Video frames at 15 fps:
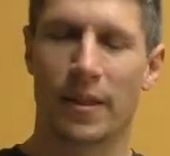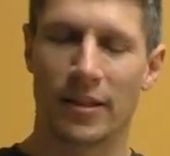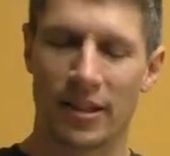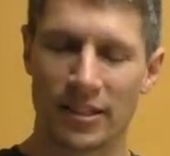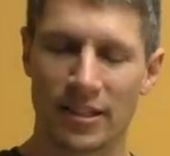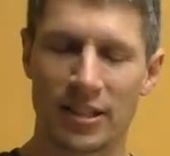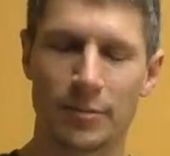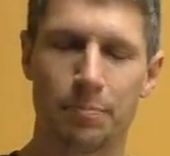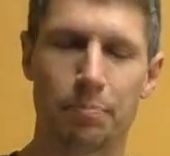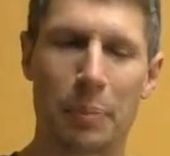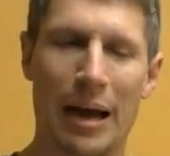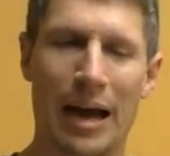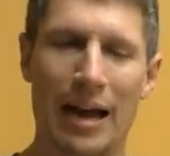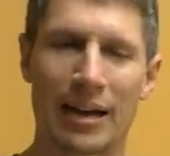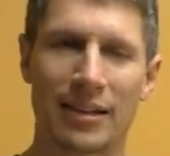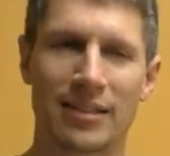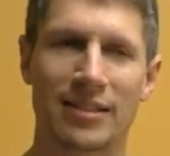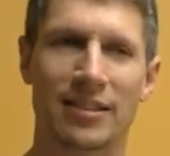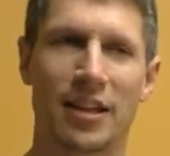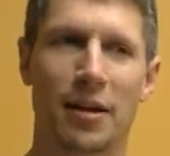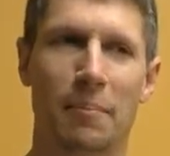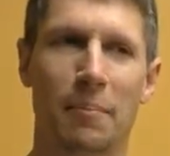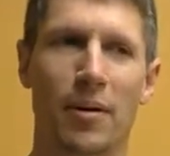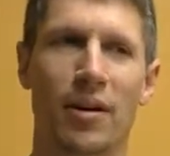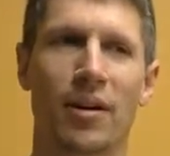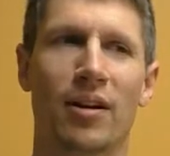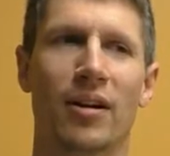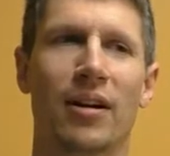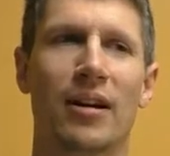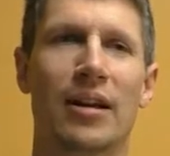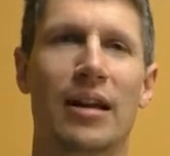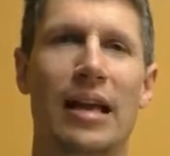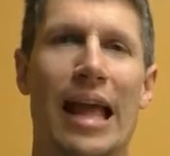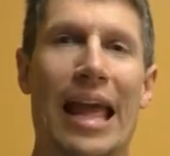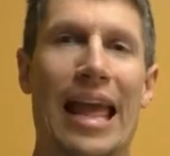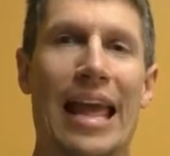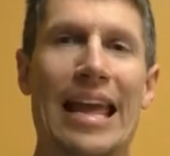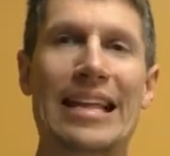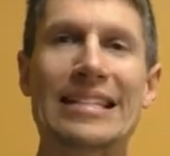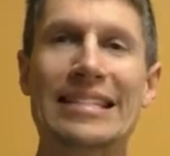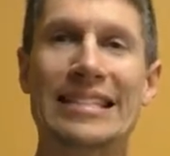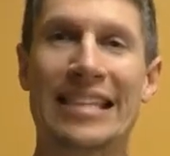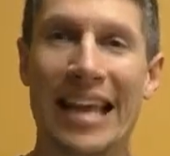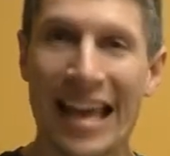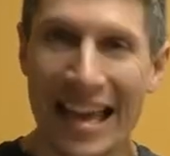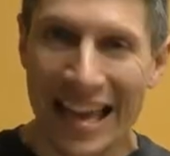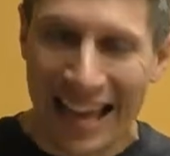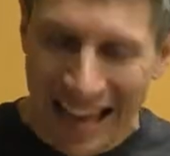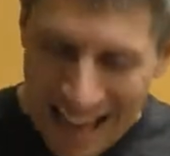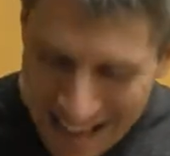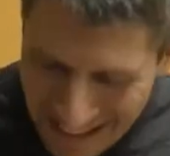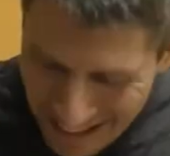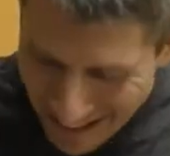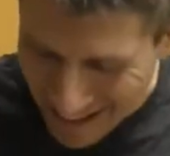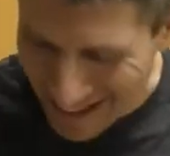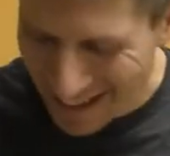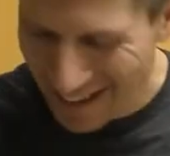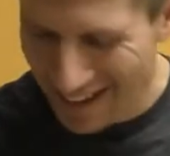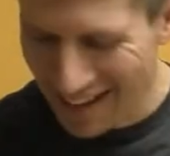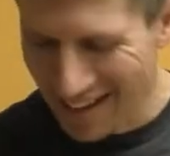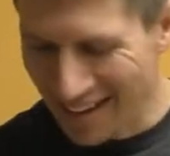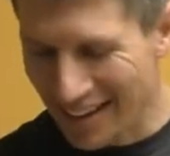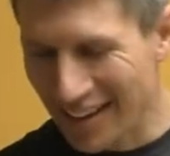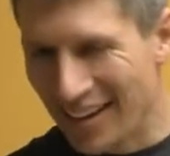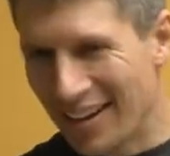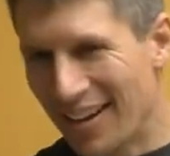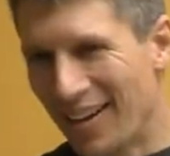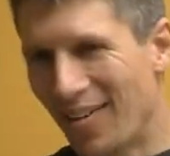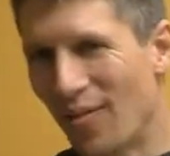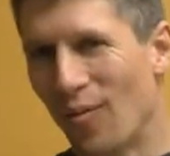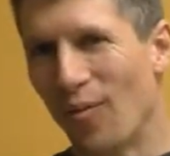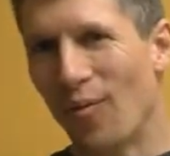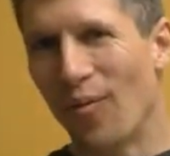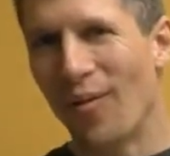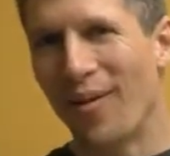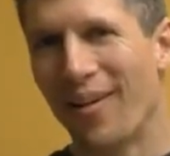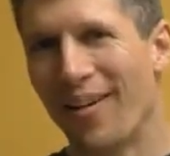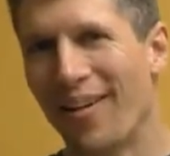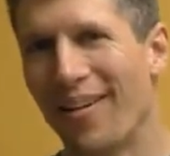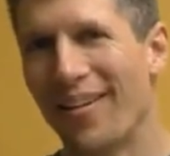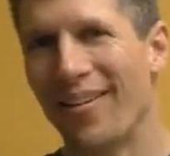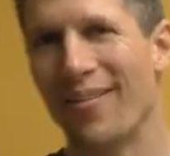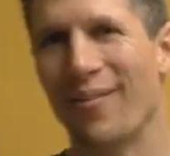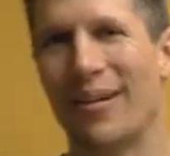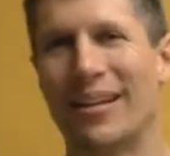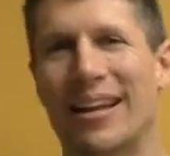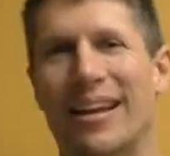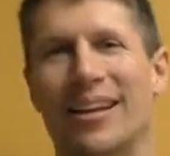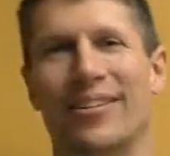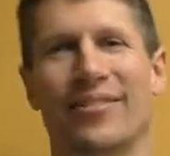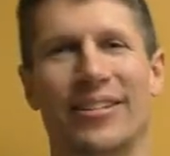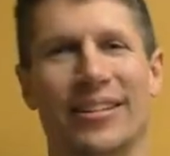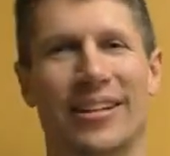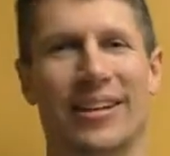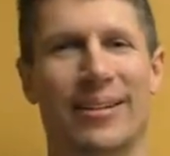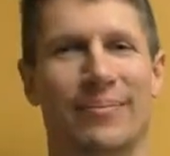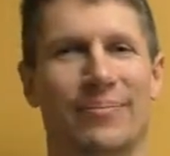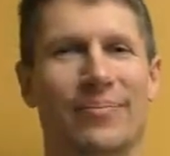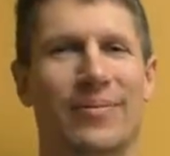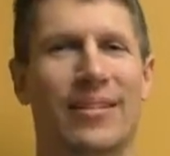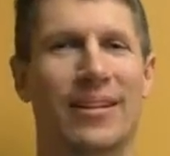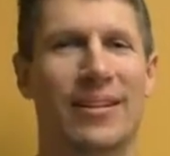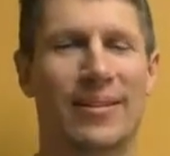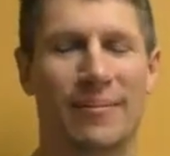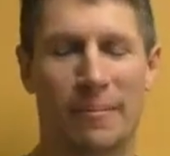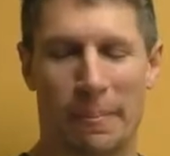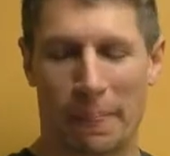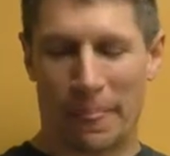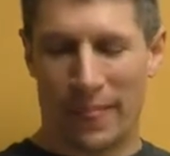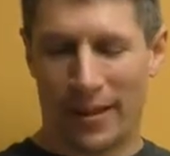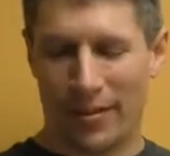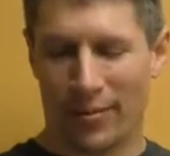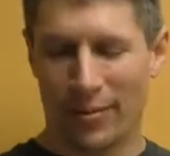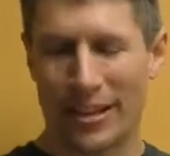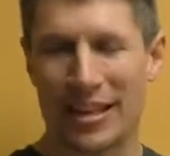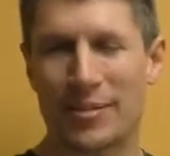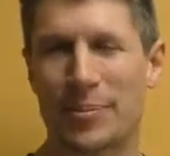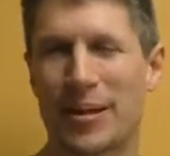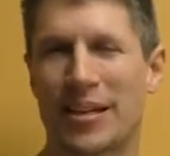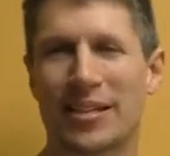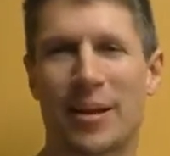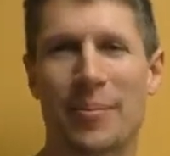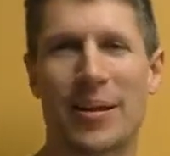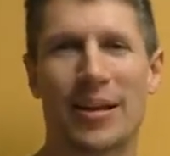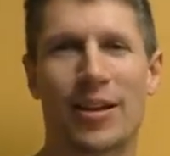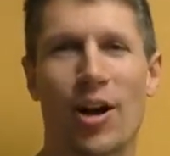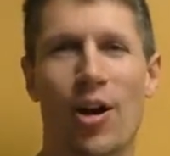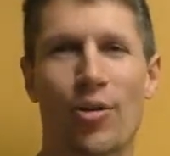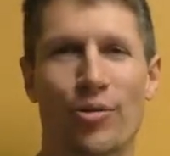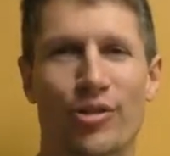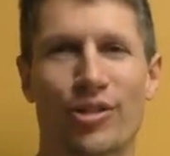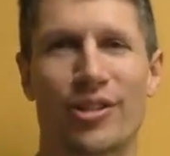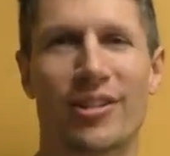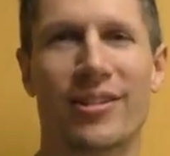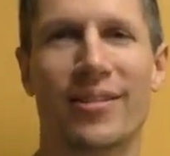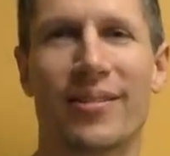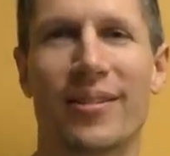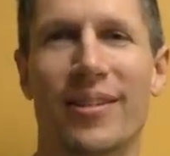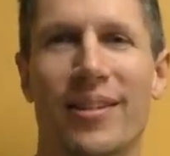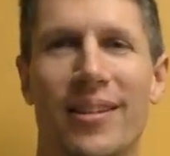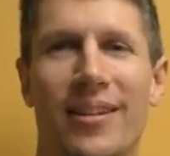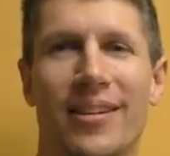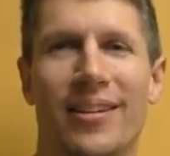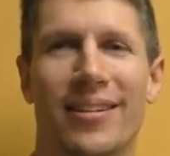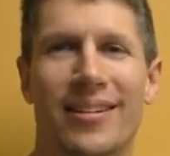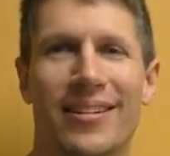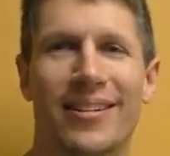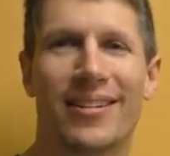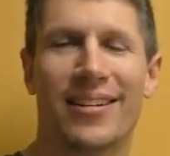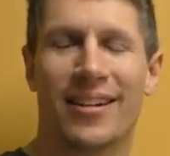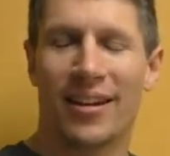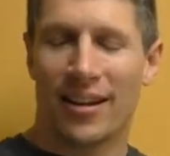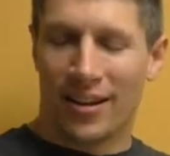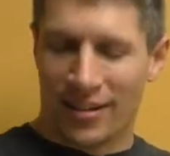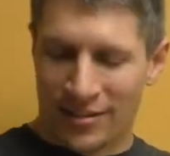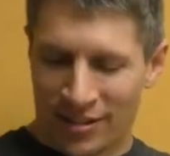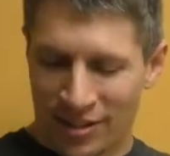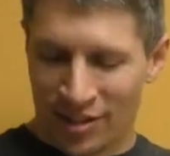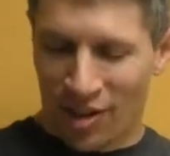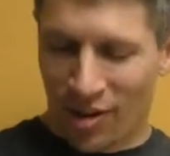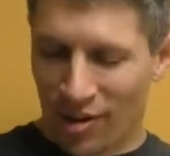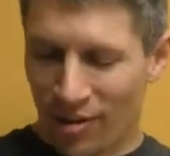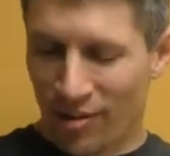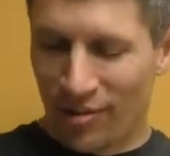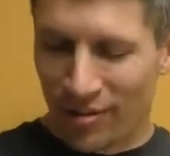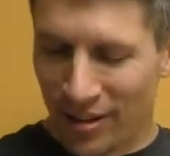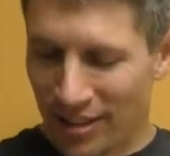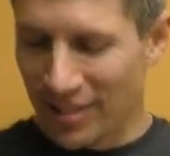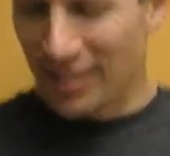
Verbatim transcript: This is box number 18! You've been right every time. Well, not every time. No, every time. Well, that's because I've been coached. Well, okay. Well, whatever. So whatever this